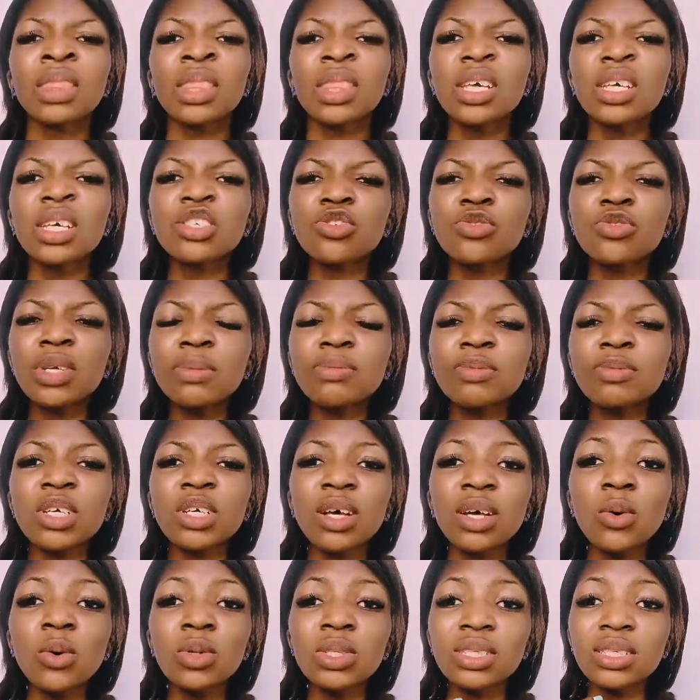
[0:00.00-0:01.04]
The
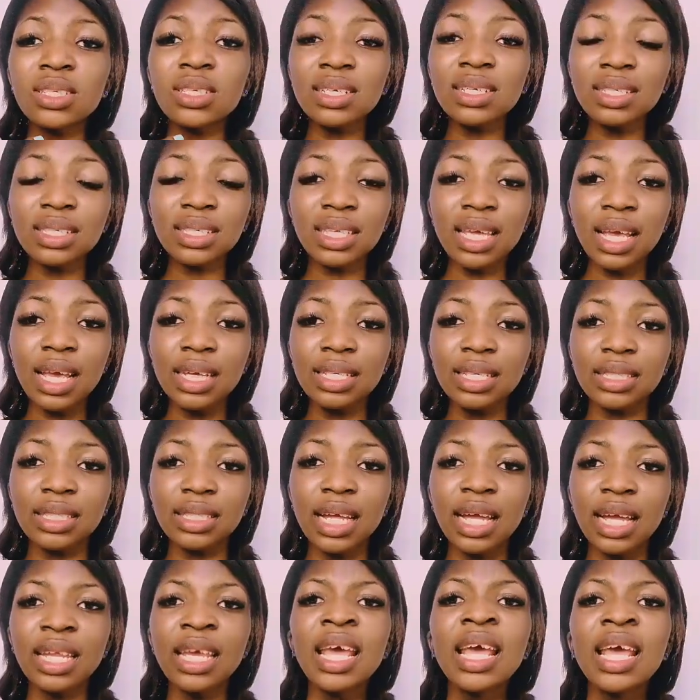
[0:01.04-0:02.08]
scripture also says
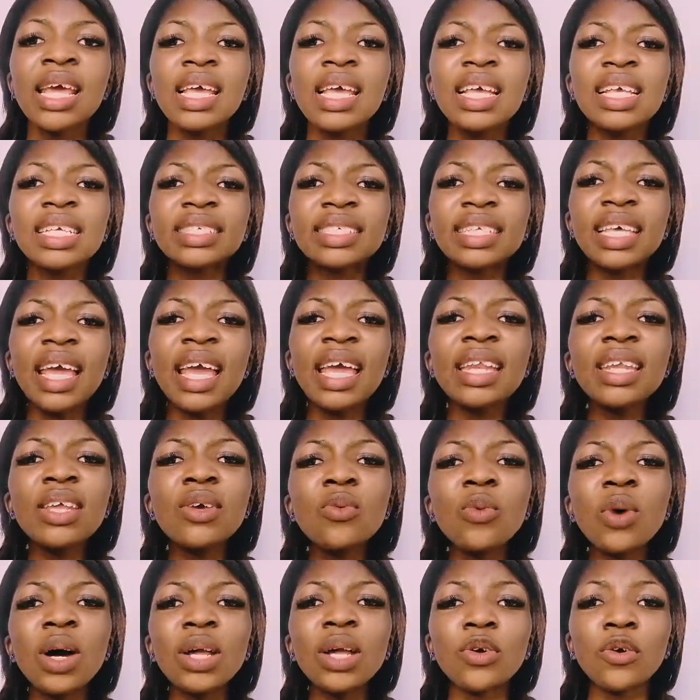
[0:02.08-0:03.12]
that, is any
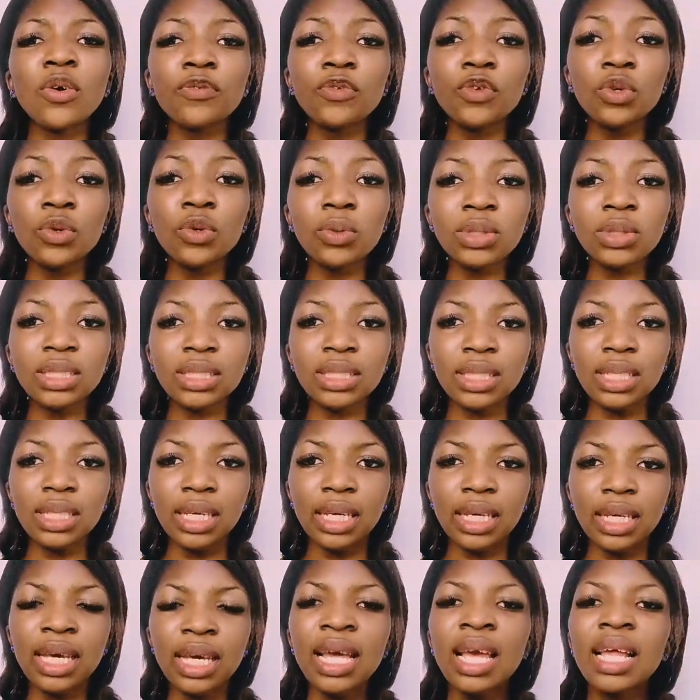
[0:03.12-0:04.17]
one of you
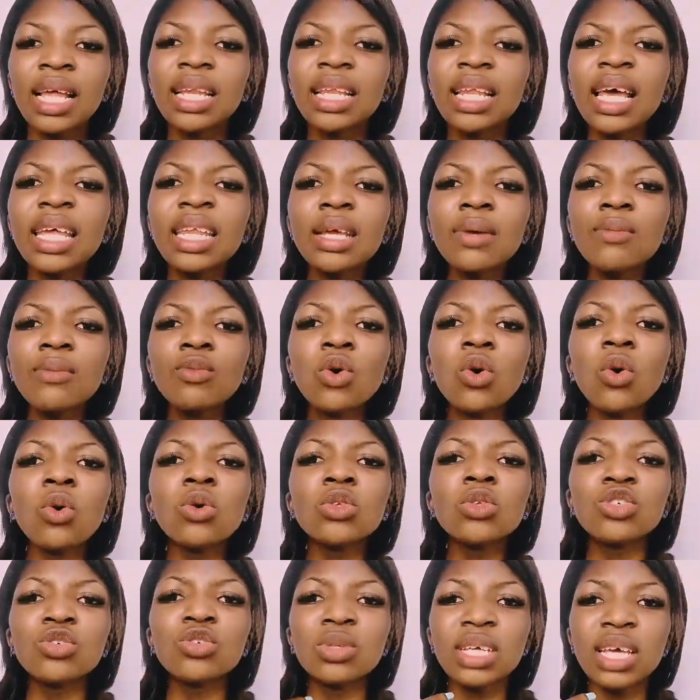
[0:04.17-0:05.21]
sick? Let him go
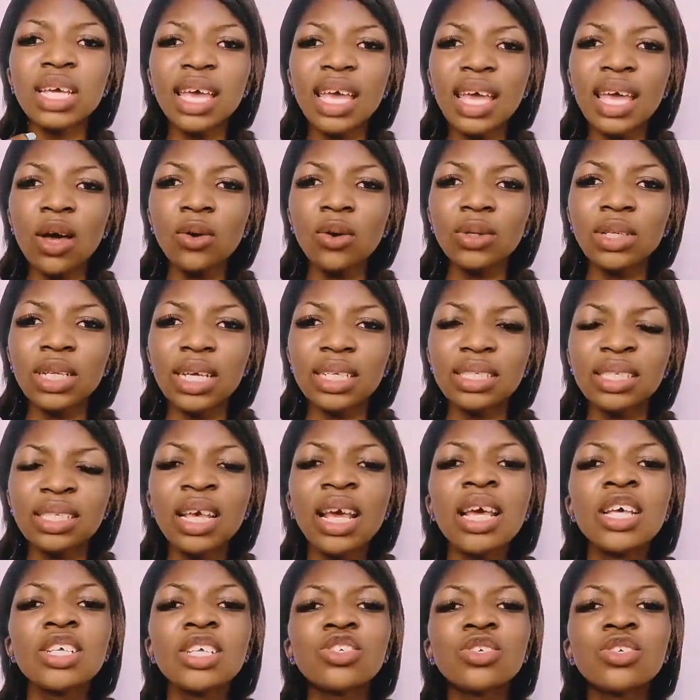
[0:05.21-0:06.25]
to the elders
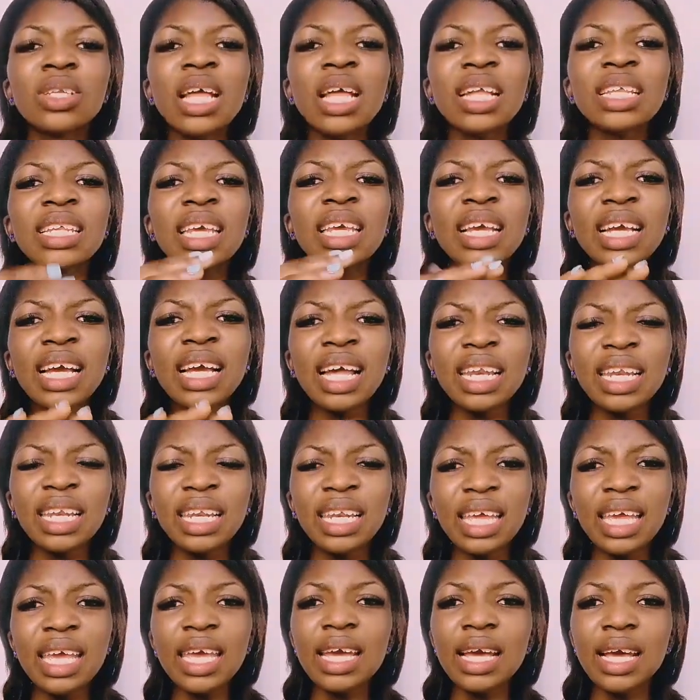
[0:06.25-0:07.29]
so that they can
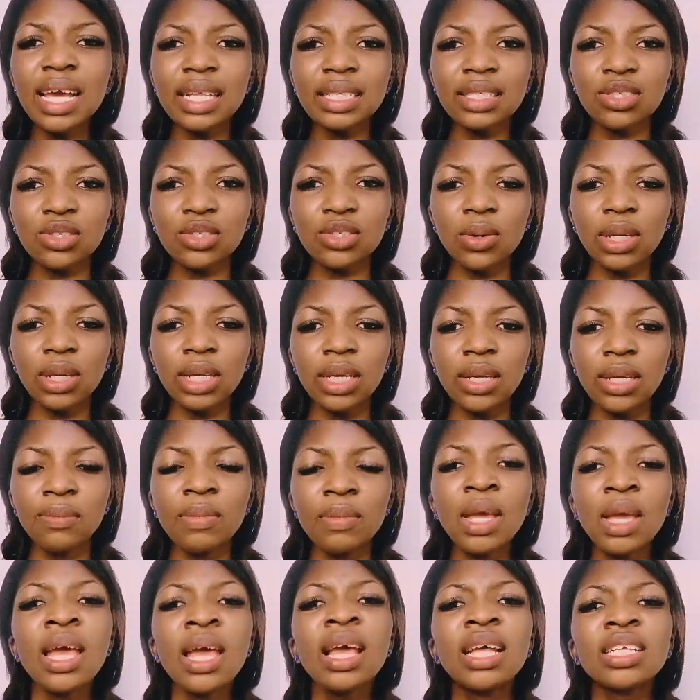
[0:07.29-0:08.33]
lay hands on him.
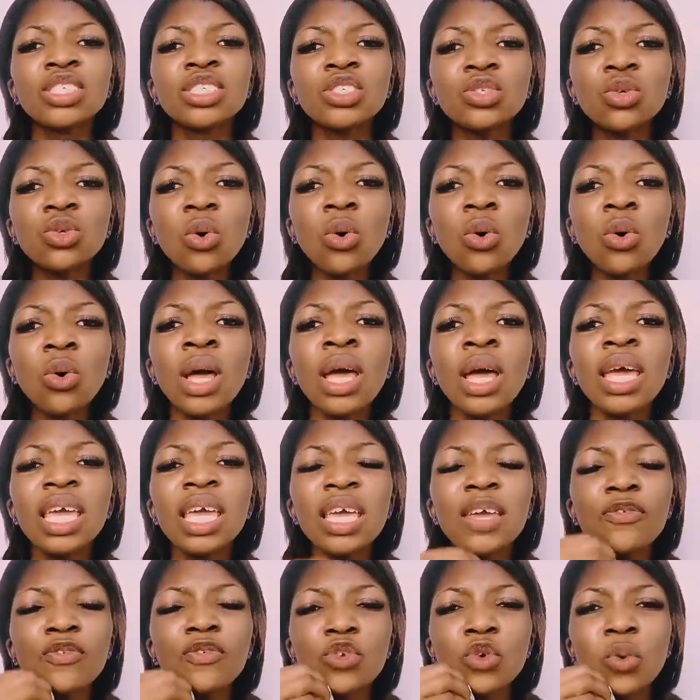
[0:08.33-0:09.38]
So
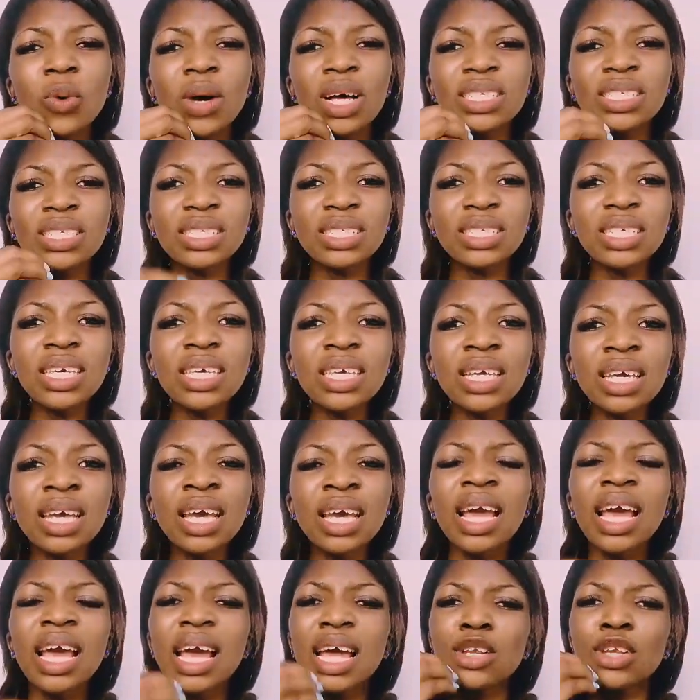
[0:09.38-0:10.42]
if you are sick
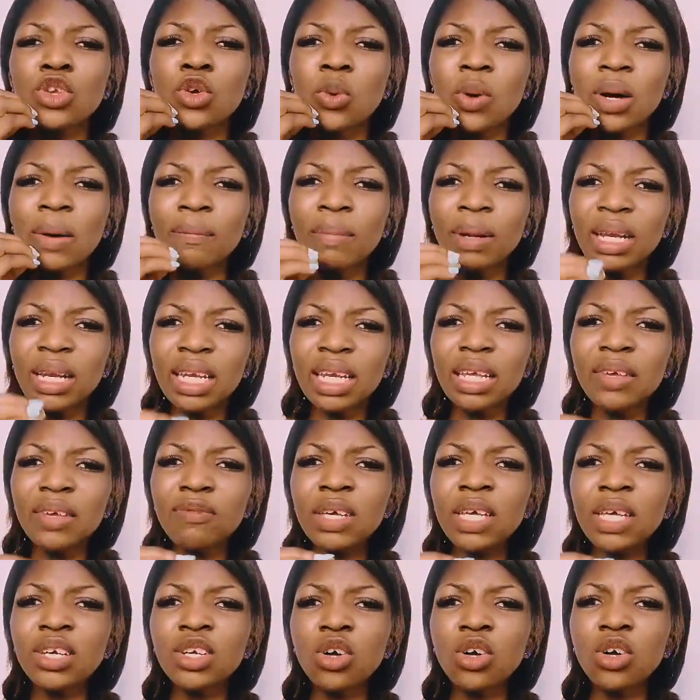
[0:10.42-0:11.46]
and you are
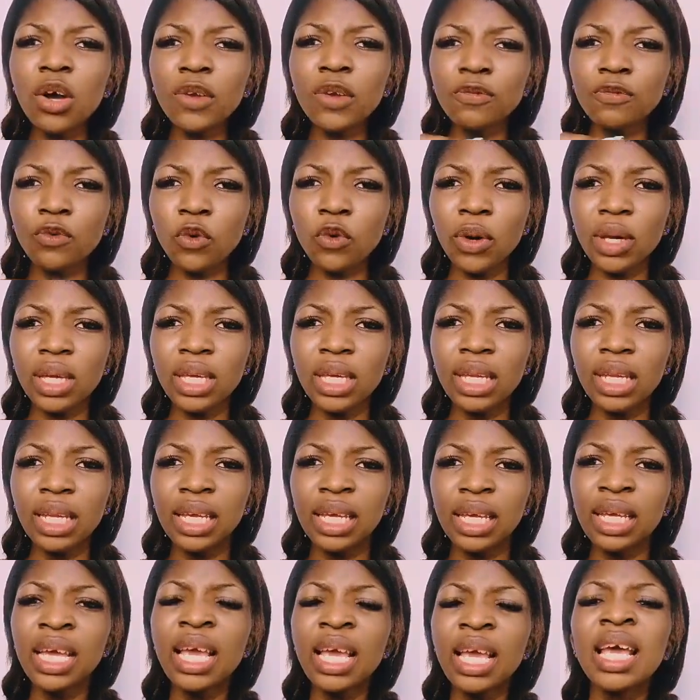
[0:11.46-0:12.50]
believing God for
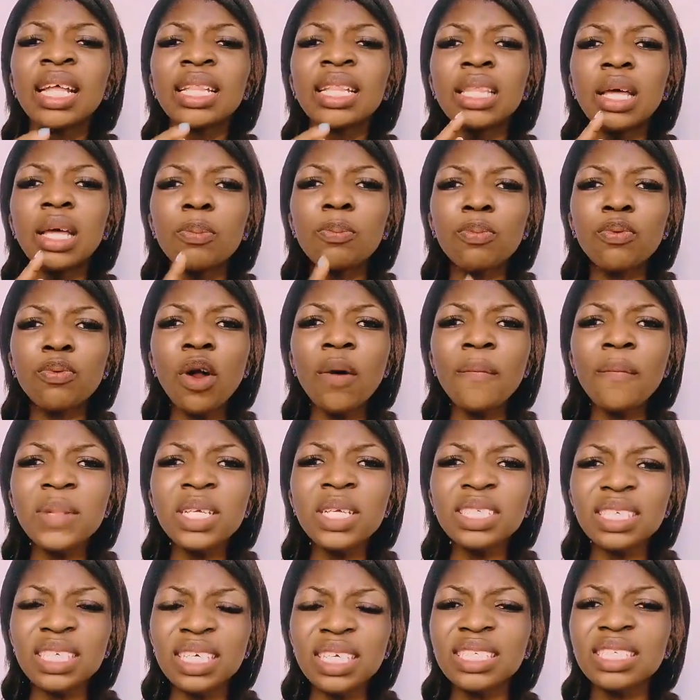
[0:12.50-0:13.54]
healing, the
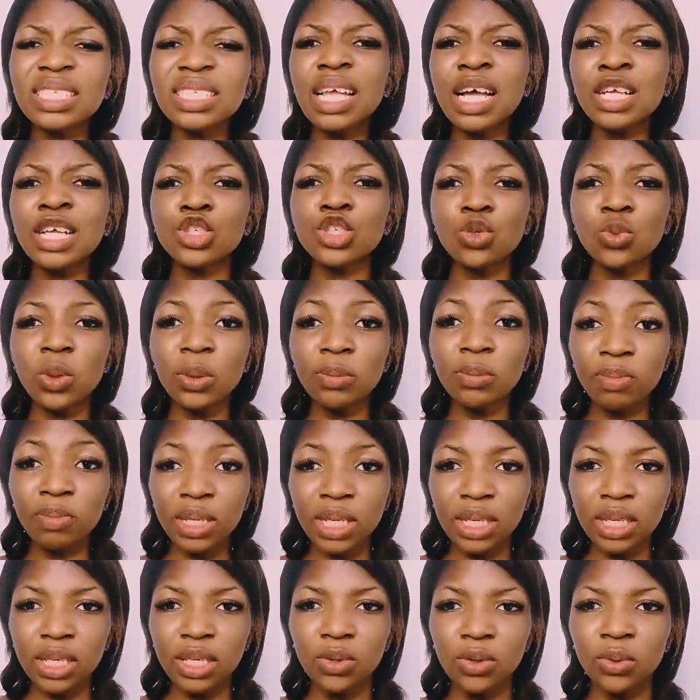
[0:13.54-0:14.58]
promise is that you will be
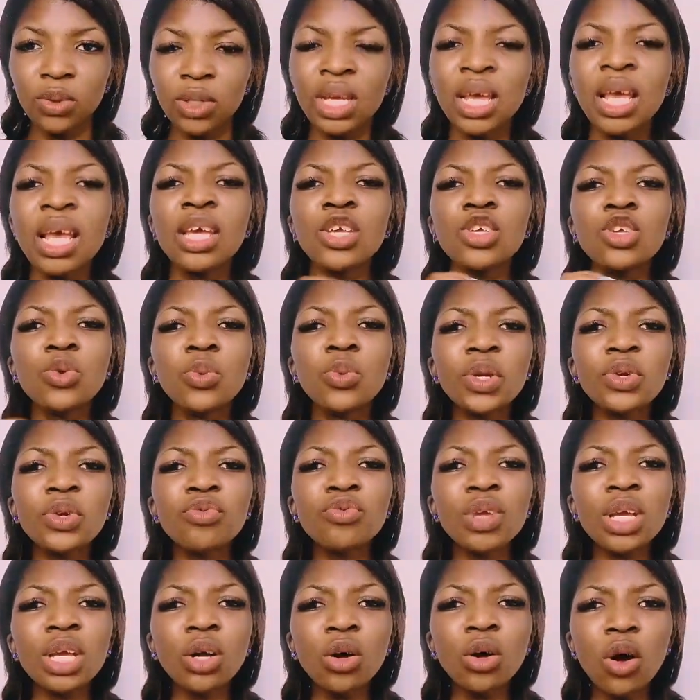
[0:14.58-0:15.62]
healed, you would
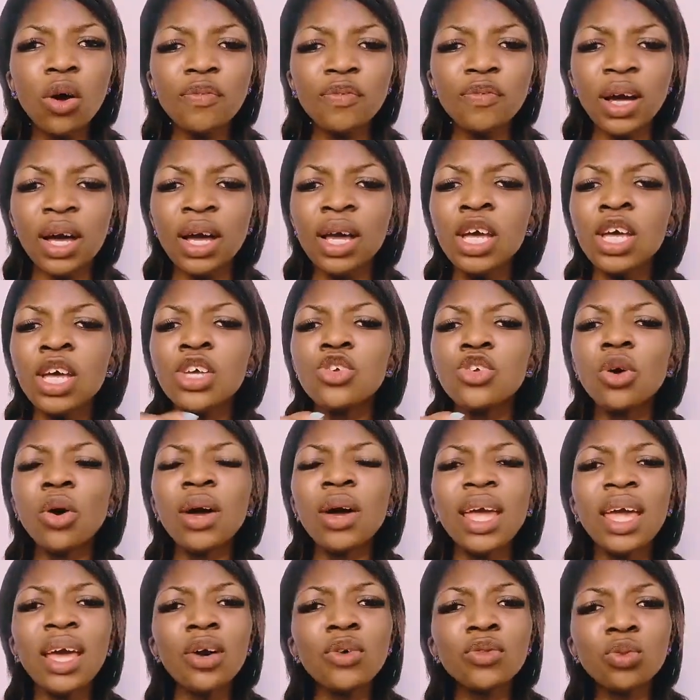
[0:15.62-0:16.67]
recover, your
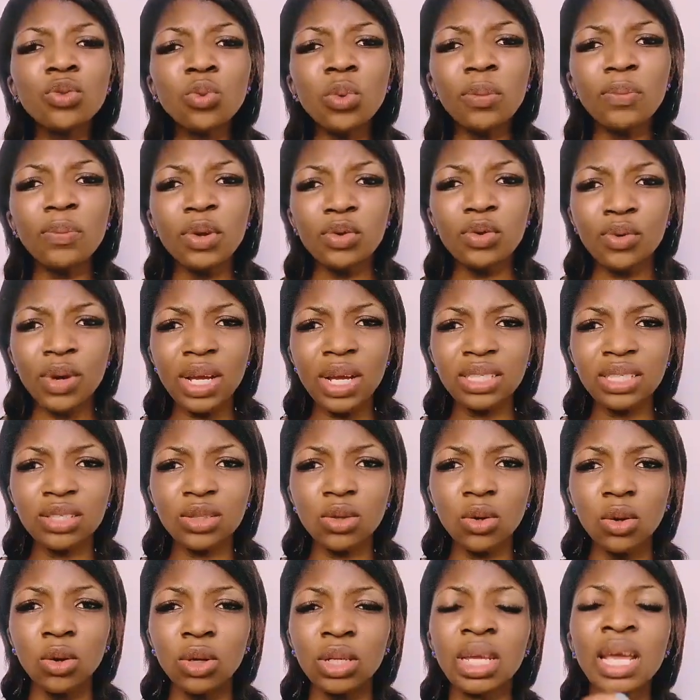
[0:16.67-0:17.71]
health will be
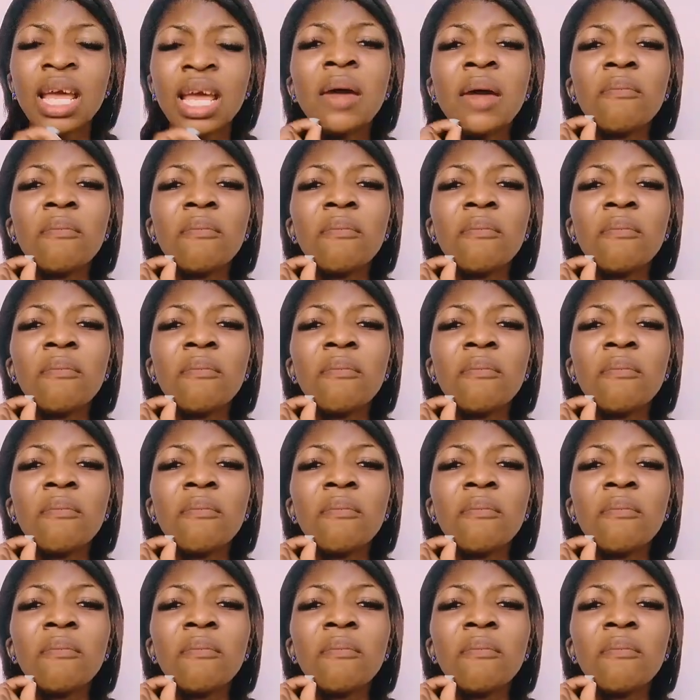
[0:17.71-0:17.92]
restored.